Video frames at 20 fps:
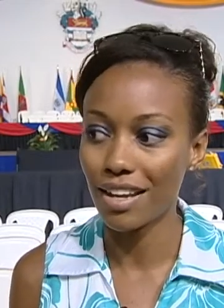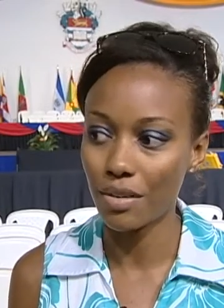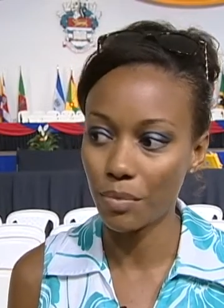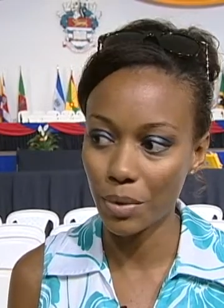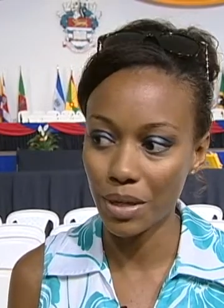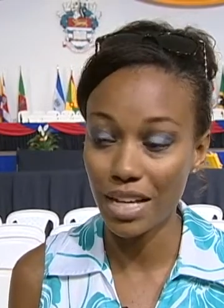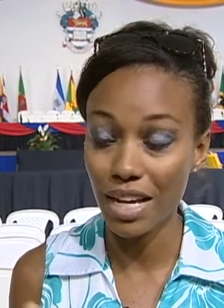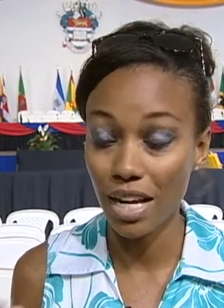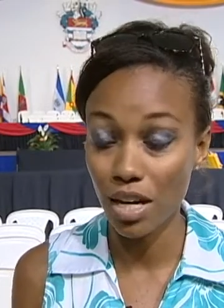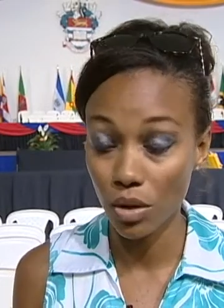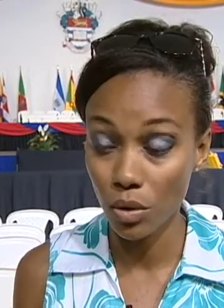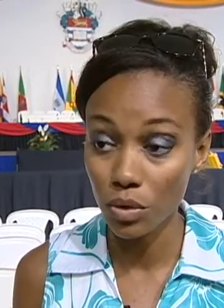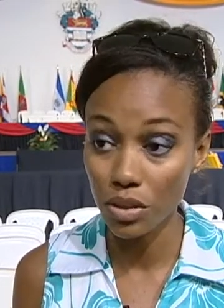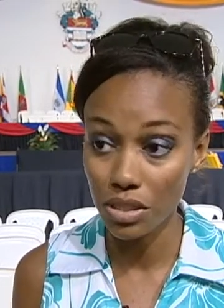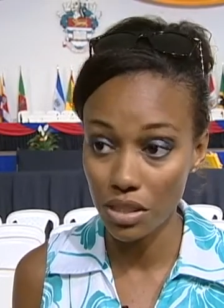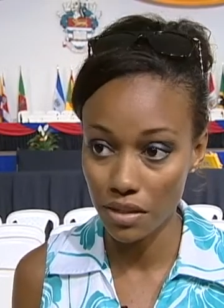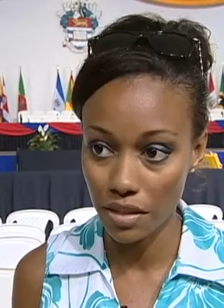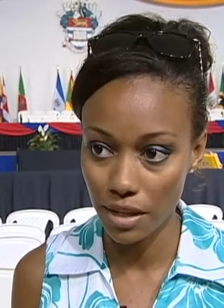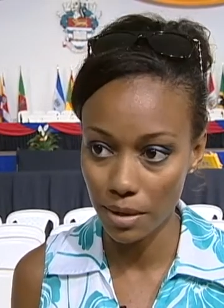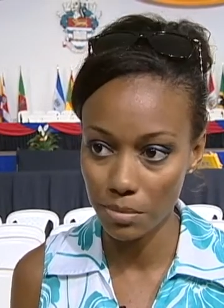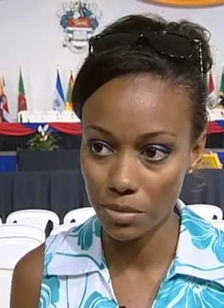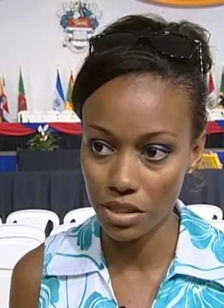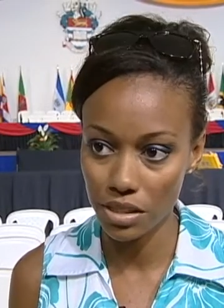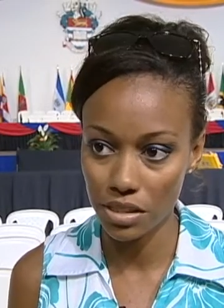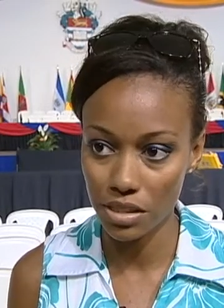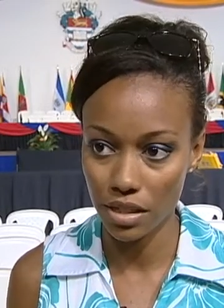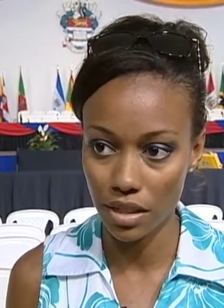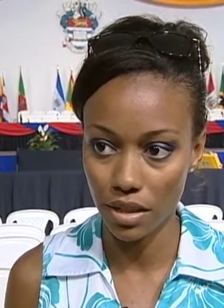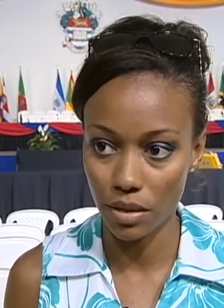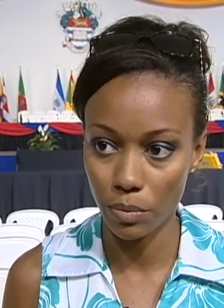we can look to them to
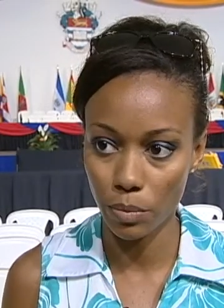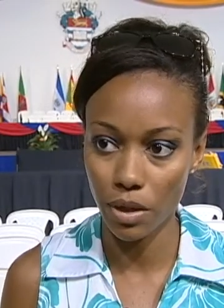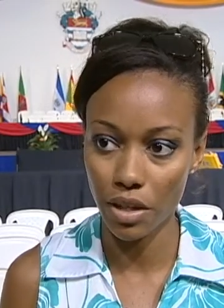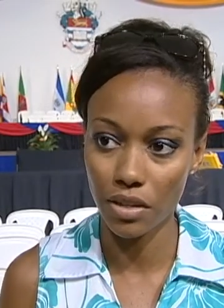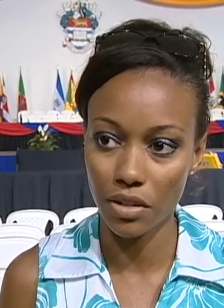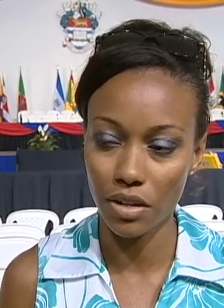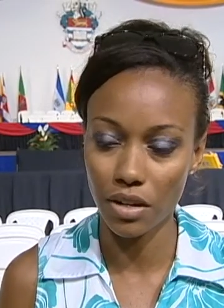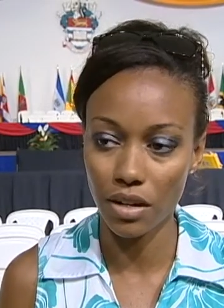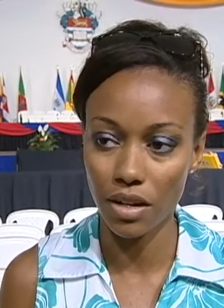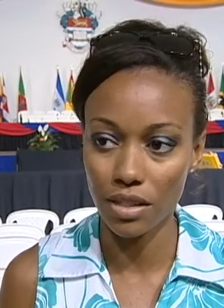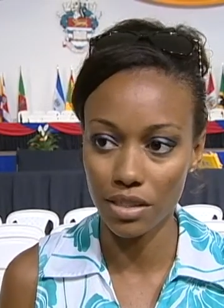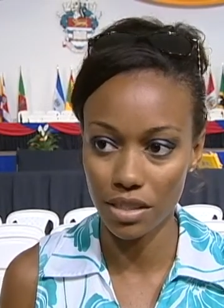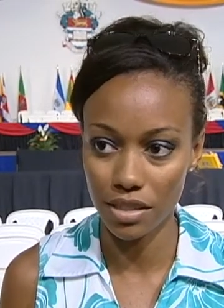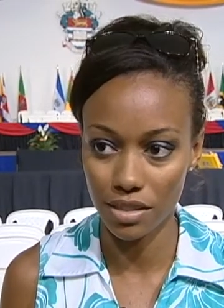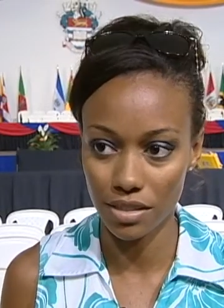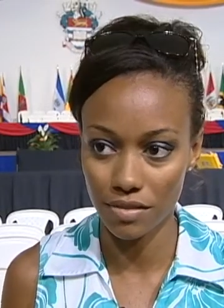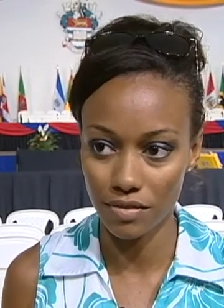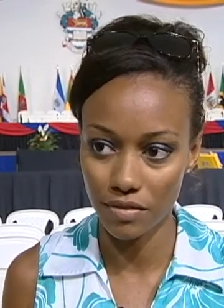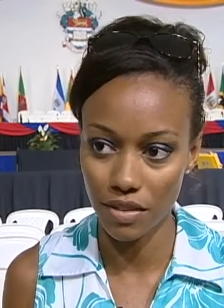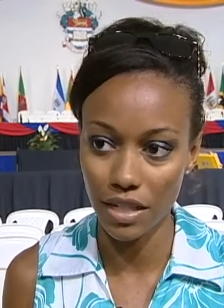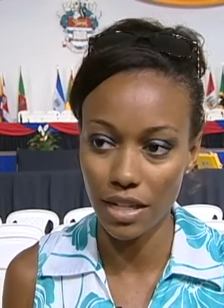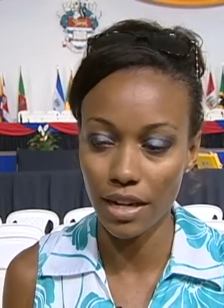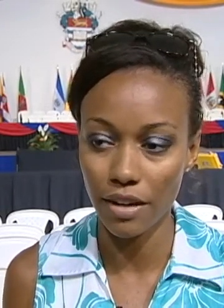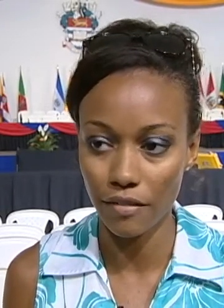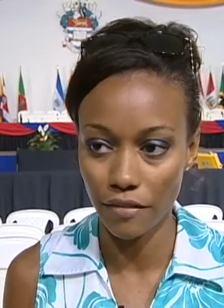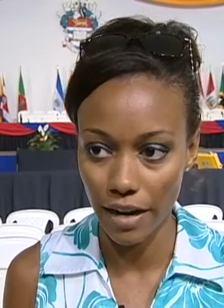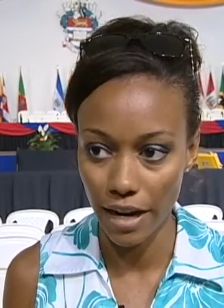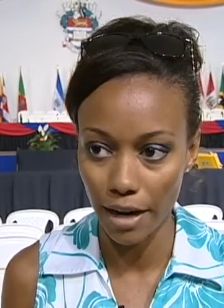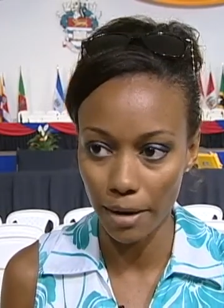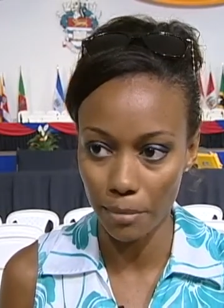see whether or not it's really a
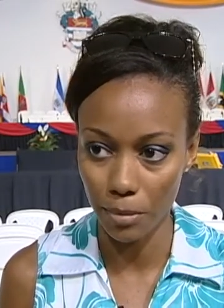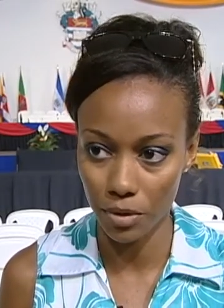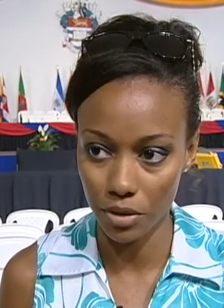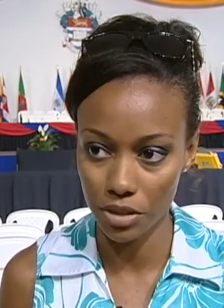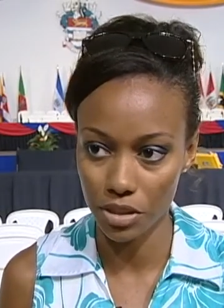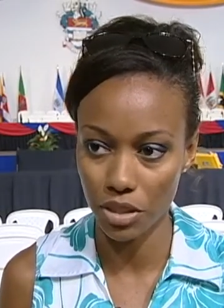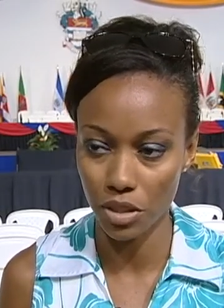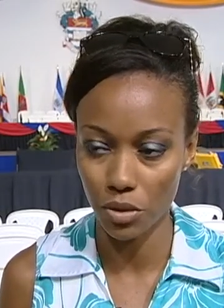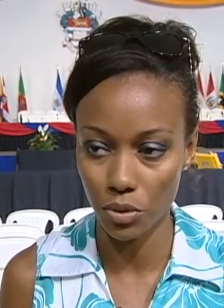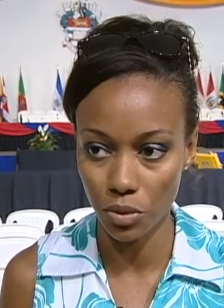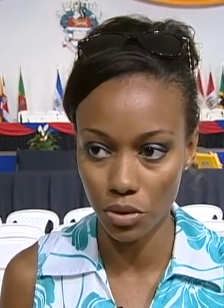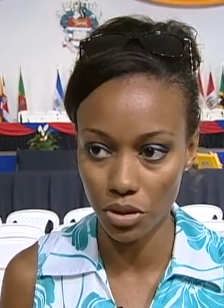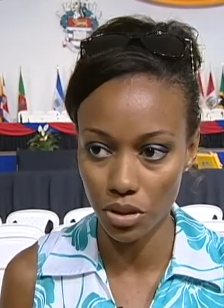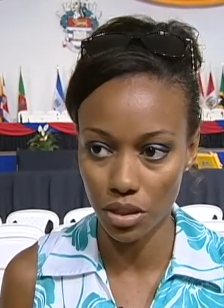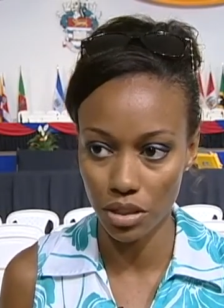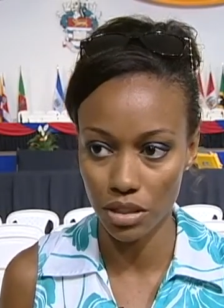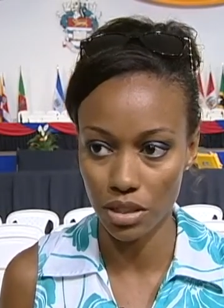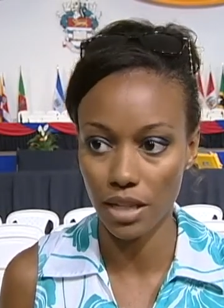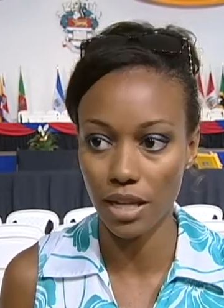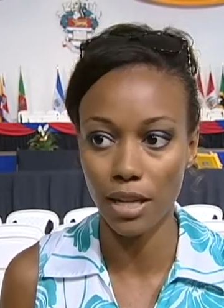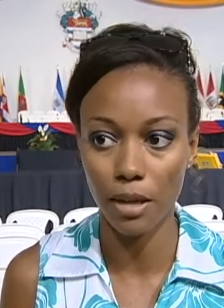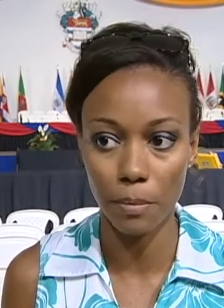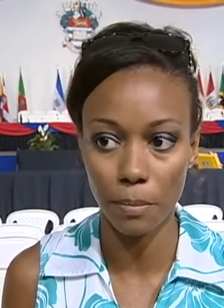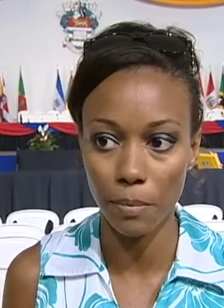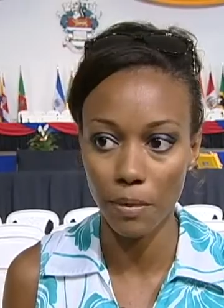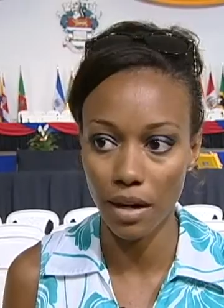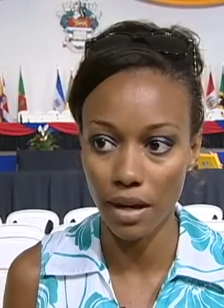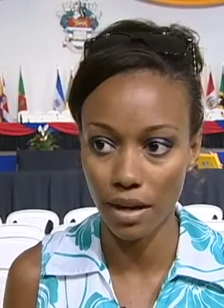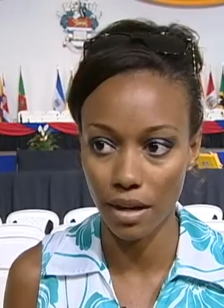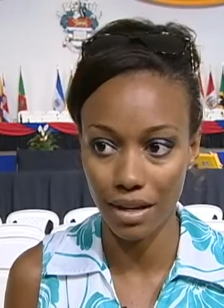viable solution to help
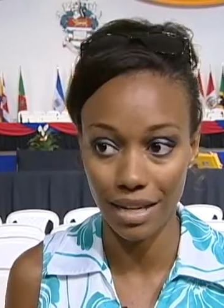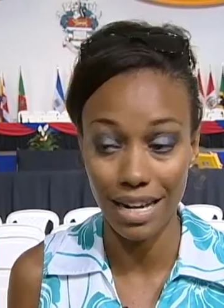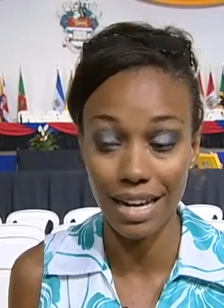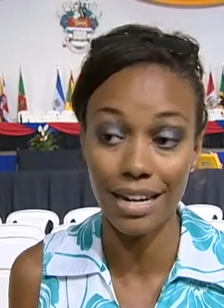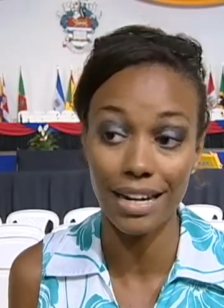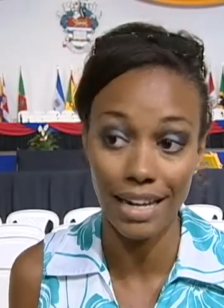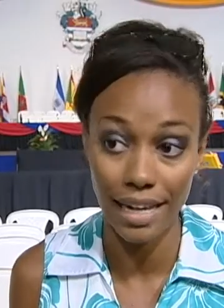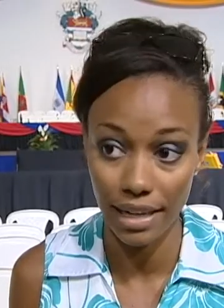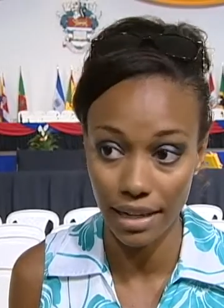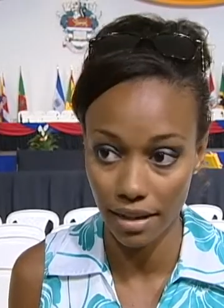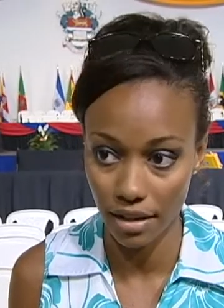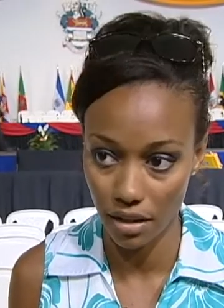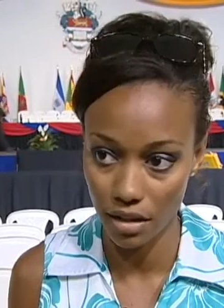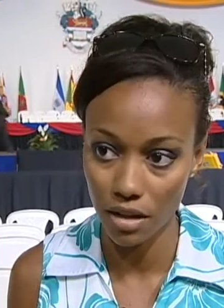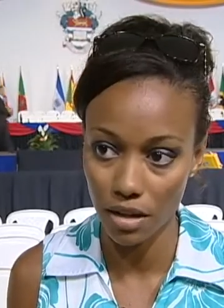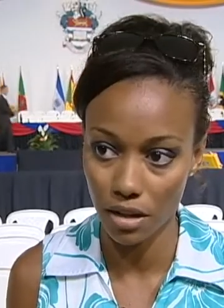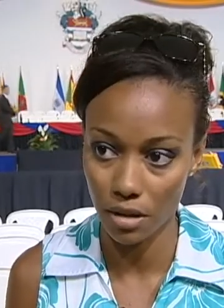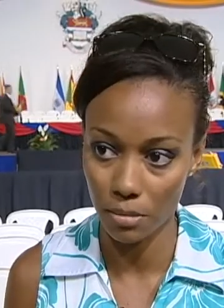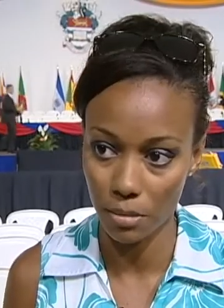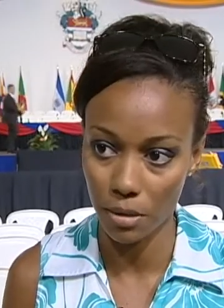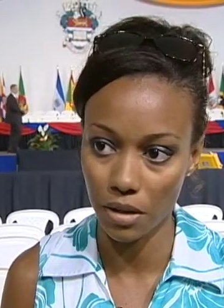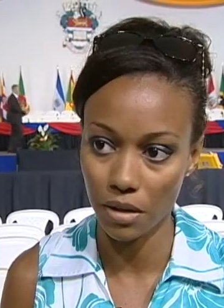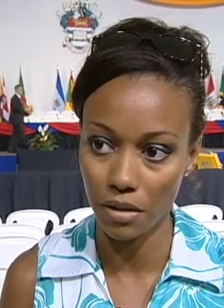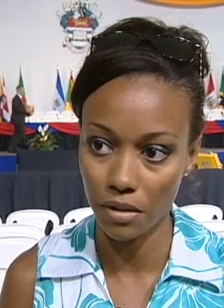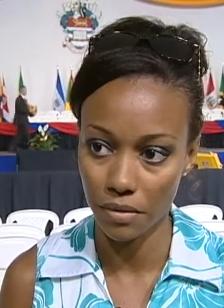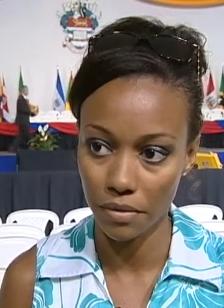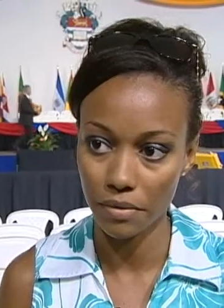an, an ailing economy.